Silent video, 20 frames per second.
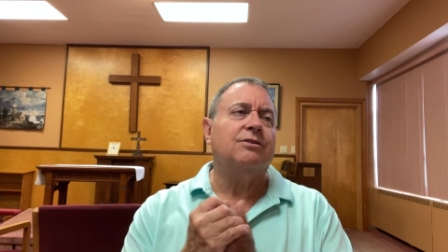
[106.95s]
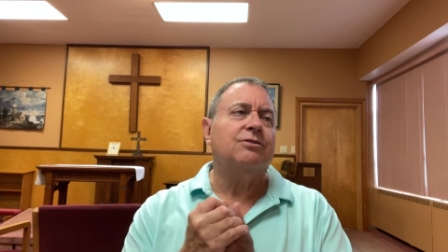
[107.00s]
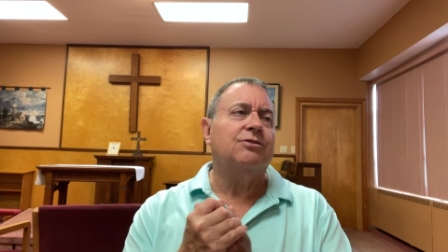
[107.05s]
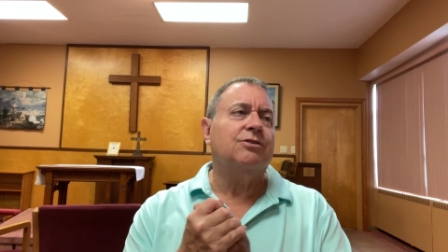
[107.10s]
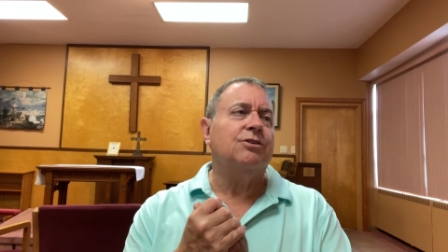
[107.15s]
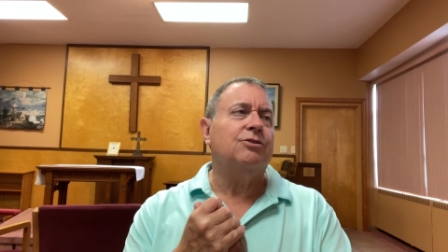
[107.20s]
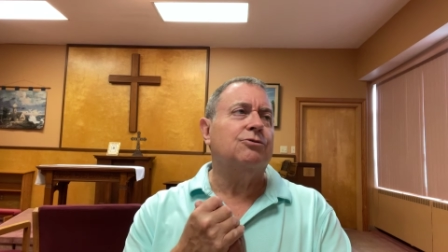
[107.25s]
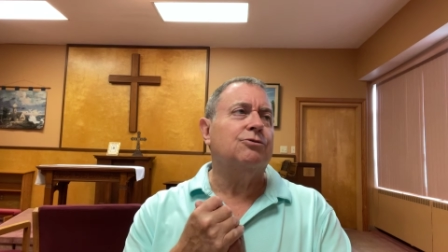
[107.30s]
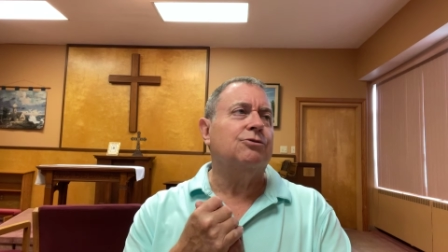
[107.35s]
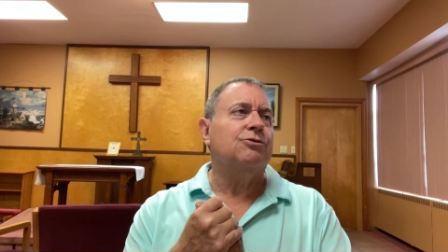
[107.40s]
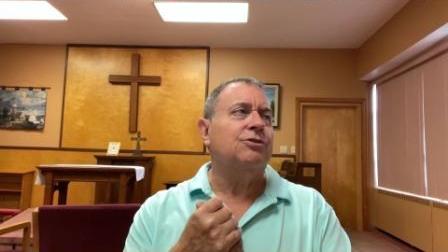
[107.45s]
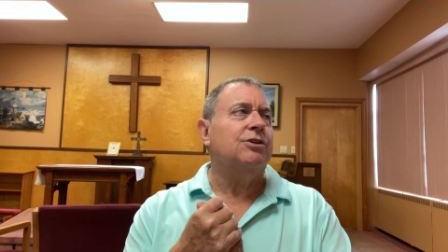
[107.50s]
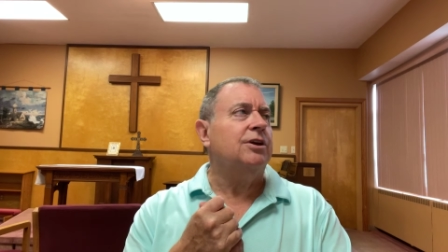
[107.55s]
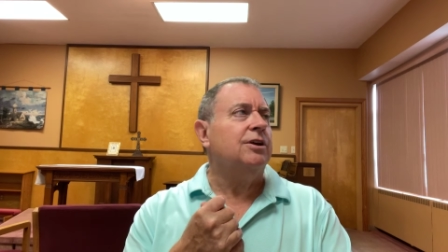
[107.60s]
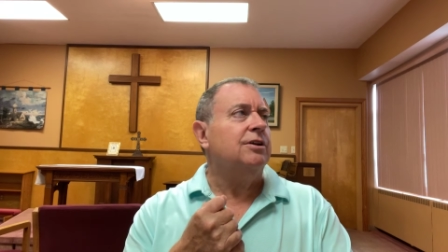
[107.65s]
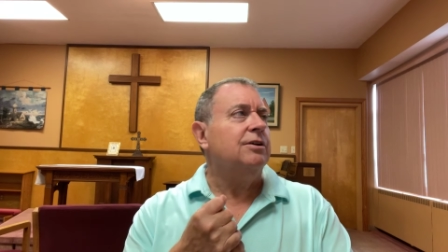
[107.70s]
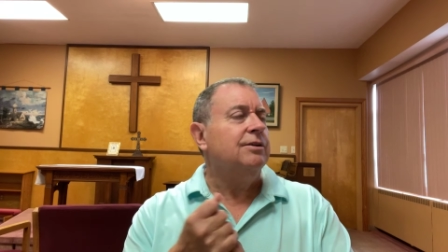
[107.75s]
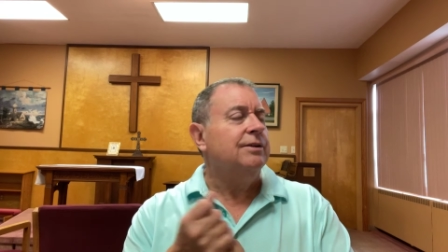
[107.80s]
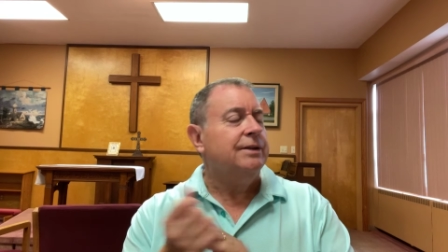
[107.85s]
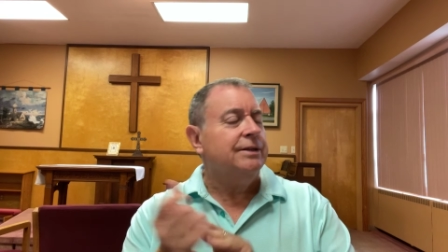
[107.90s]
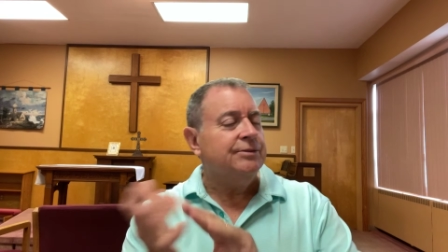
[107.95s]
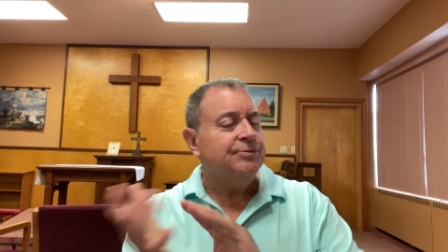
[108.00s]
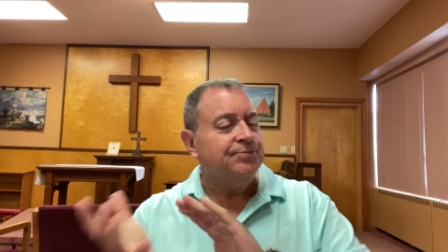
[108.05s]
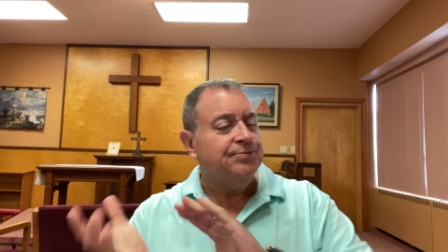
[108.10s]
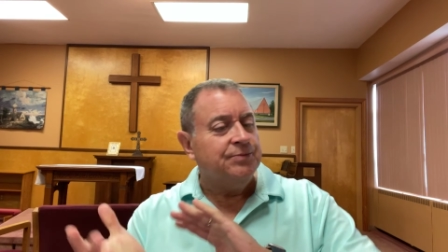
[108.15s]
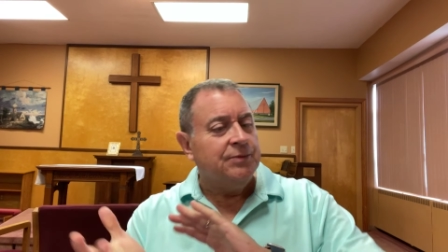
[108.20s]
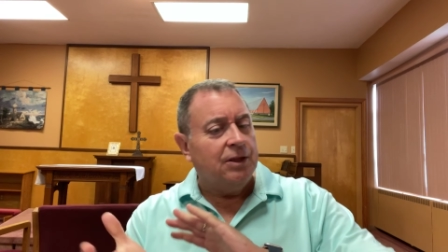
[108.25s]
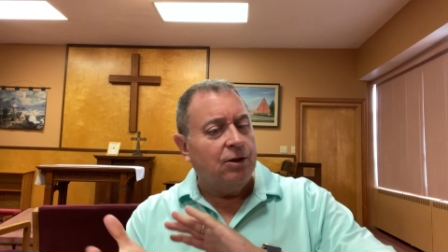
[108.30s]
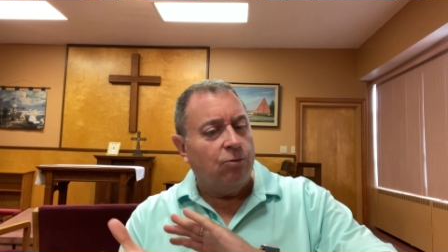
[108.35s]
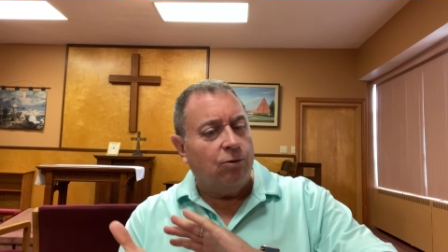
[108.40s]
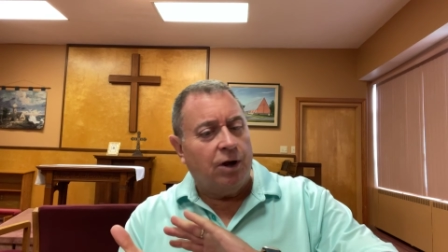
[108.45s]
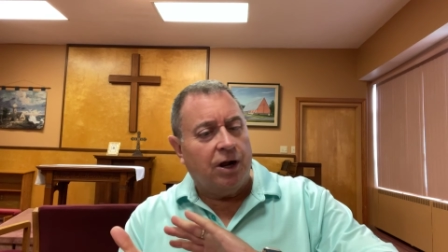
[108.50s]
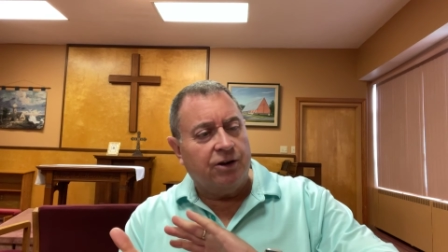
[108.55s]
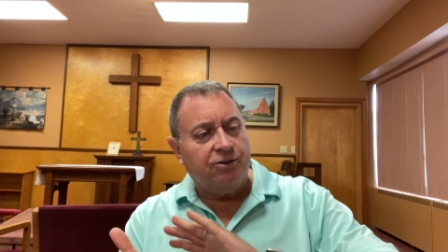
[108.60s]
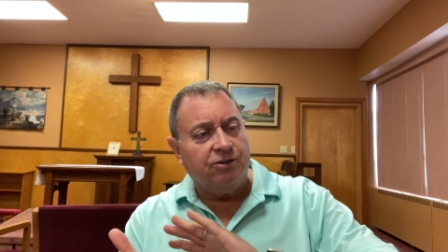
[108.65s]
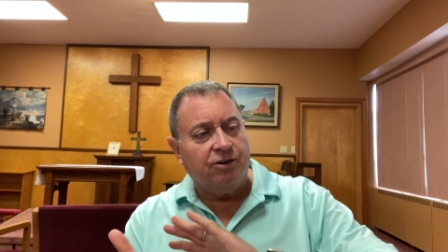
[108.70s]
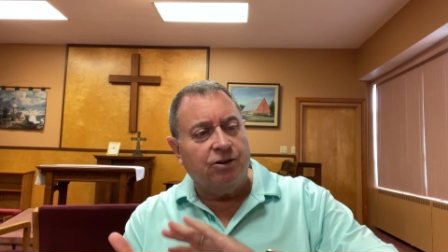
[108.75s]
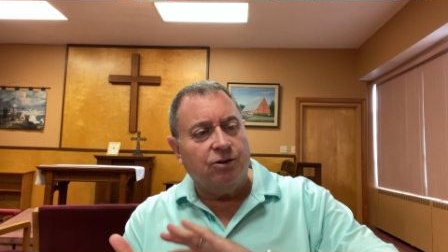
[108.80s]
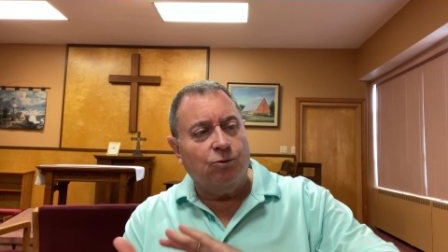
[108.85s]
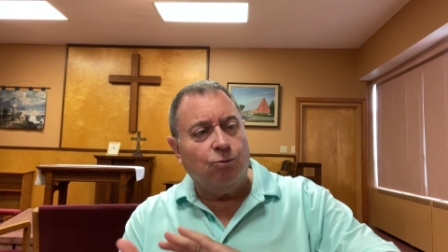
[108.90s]
It's interesting
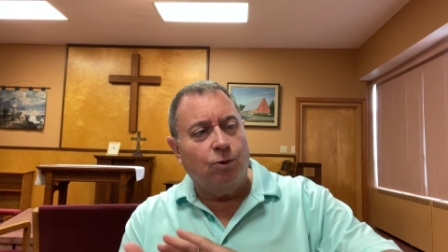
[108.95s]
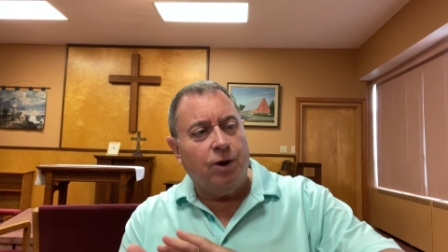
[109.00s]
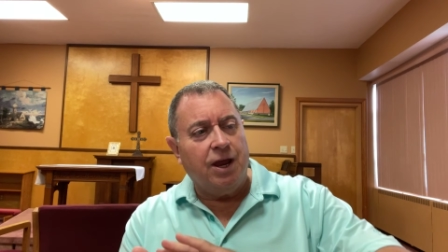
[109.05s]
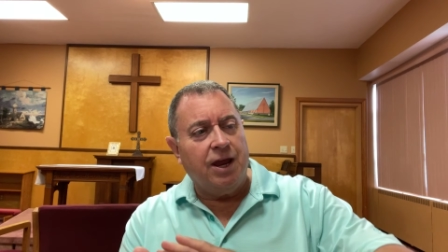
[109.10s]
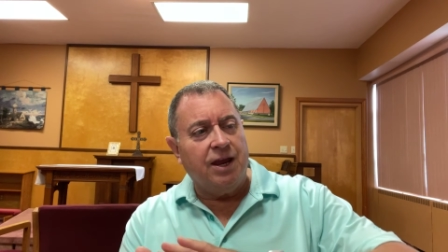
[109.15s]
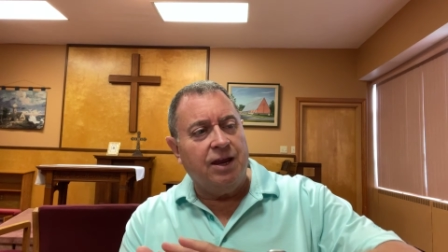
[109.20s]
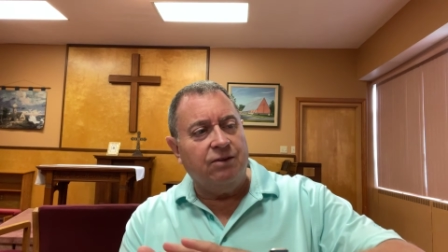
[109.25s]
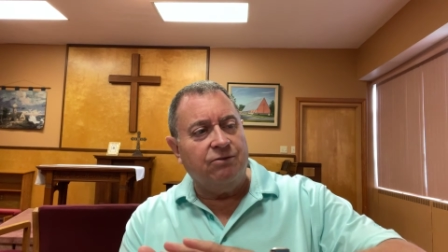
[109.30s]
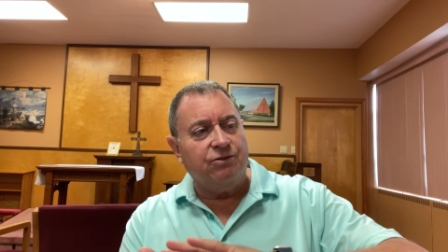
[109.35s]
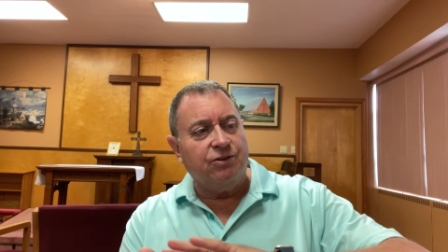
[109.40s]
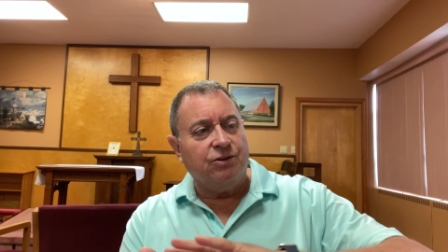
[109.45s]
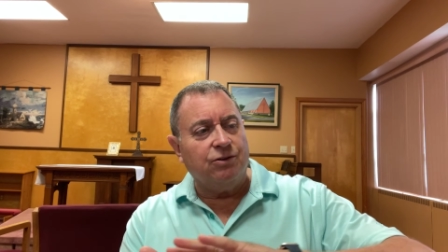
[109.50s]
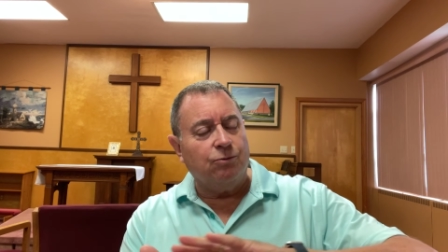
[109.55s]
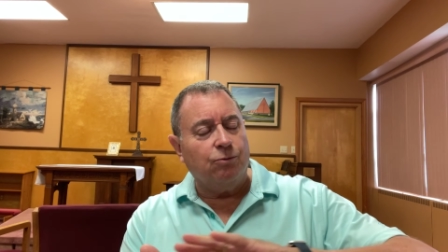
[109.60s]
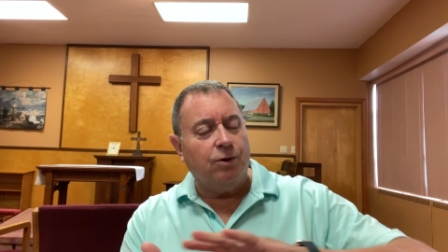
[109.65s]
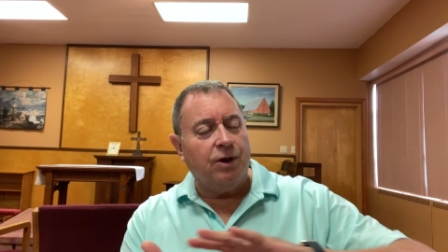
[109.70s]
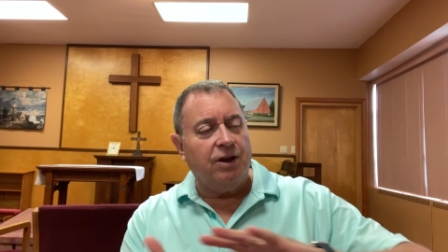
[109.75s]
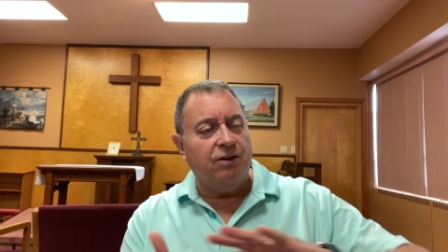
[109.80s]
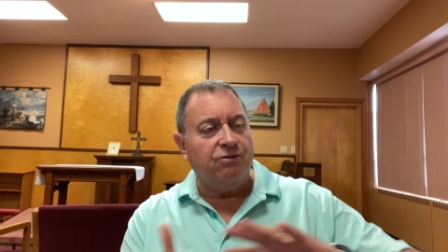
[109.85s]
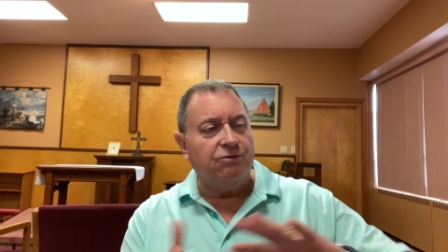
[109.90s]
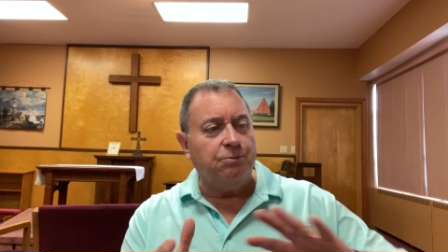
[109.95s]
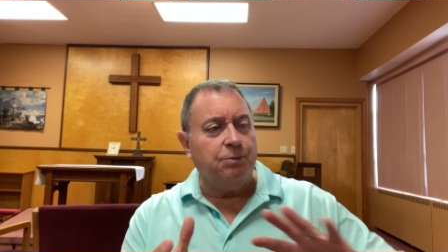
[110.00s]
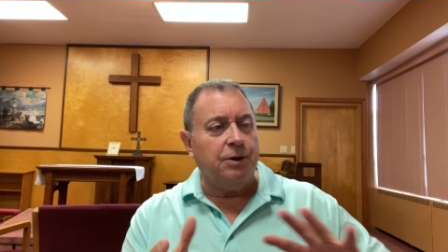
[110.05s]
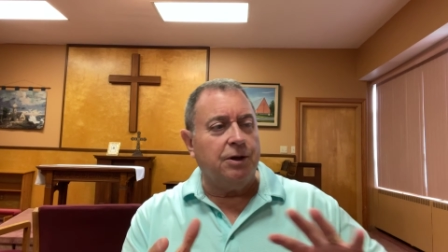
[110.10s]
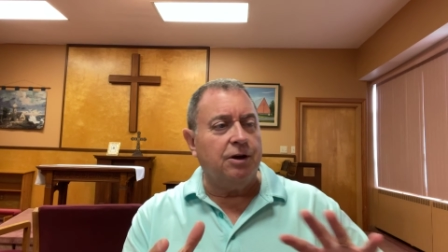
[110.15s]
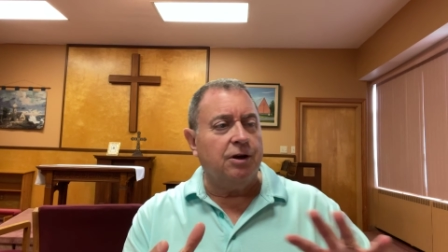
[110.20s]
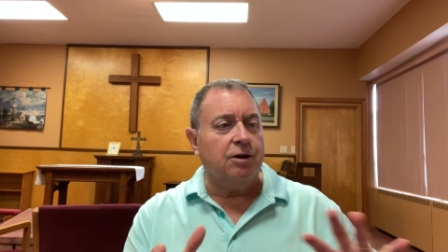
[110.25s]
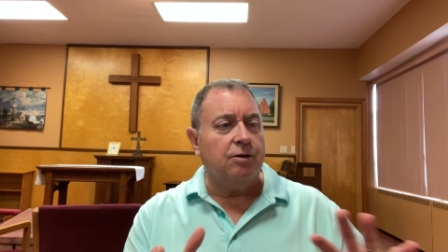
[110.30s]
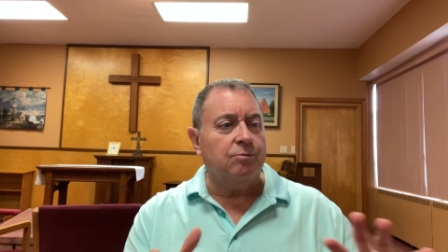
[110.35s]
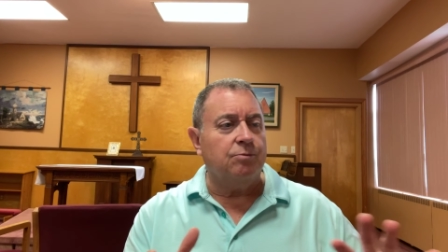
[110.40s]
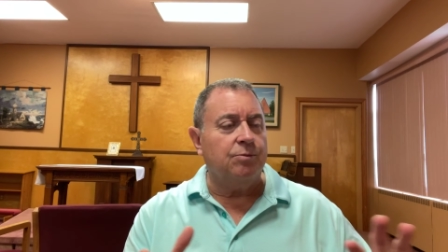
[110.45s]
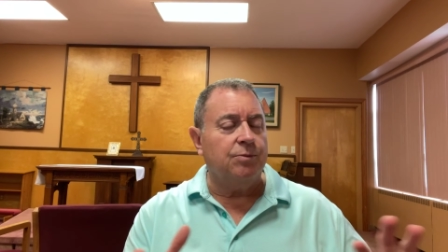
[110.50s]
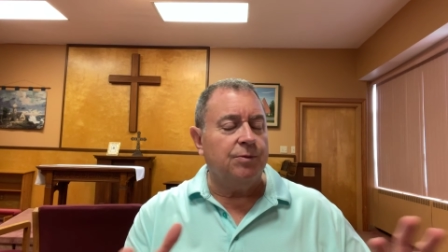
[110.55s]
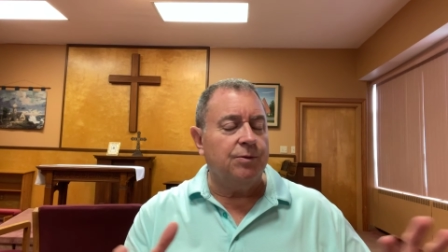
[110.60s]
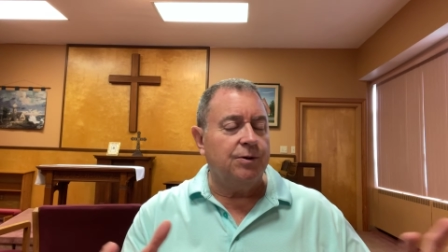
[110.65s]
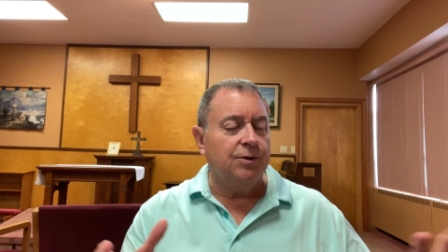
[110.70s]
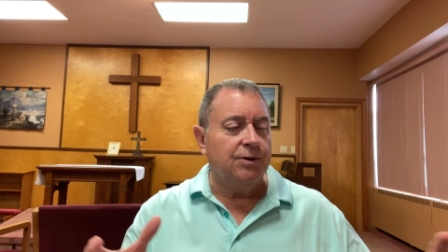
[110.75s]
watching the waves, and the waves become